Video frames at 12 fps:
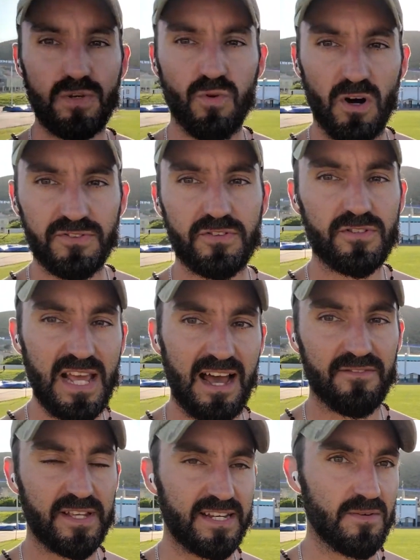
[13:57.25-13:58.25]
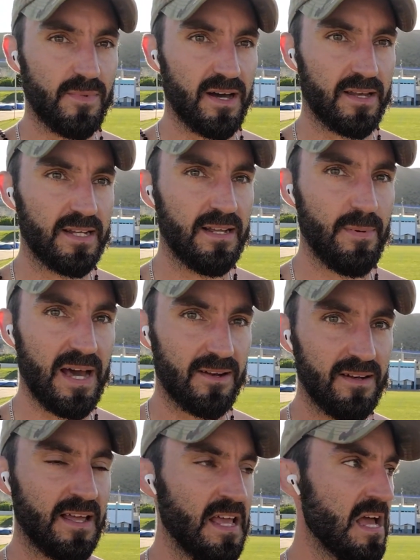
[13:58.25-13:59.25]
want to have that in a battle,
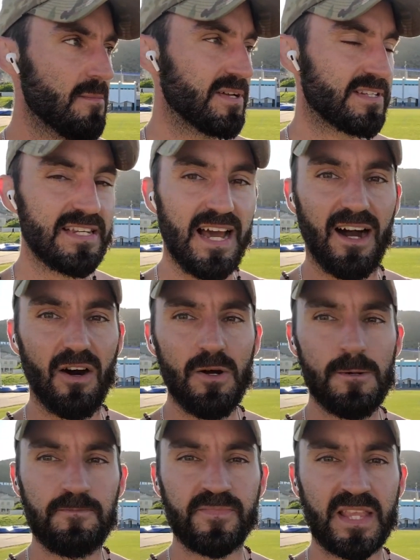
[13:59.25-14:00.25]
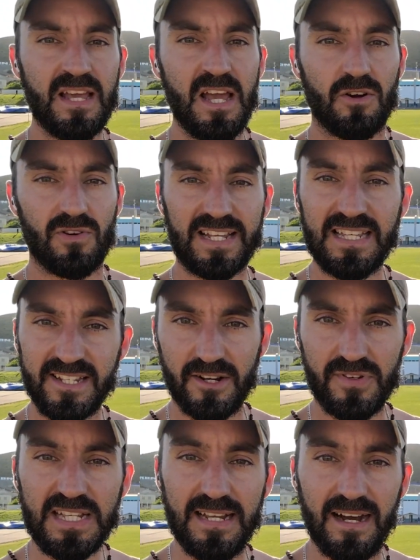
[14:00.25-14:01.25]
but now we're like in the
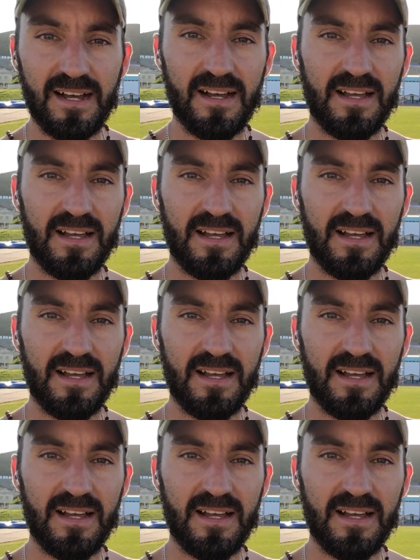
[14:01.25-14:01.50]
arena.